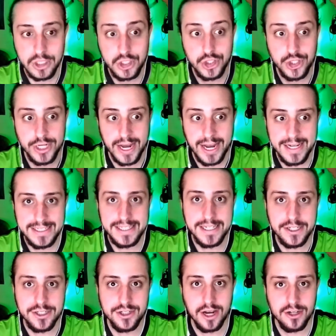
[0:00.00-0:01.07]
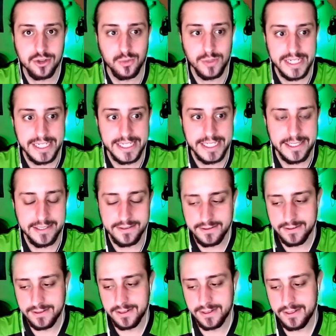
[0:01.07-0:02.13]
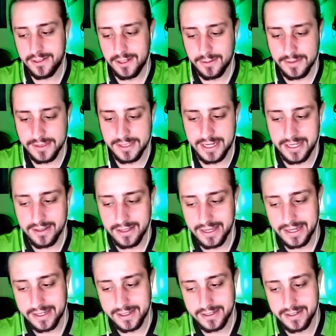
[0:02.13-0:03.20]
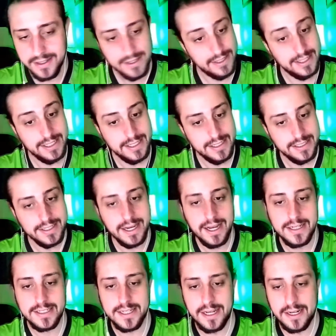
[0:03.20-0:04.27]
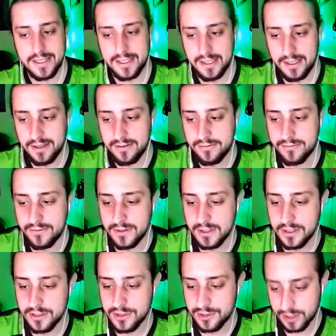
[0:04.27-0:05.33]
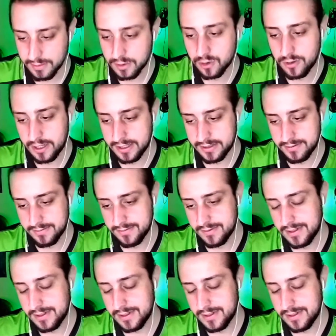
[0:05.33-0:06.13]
Good idea, Josh Whedon. You know what I'm saying? You guys got to give some credit.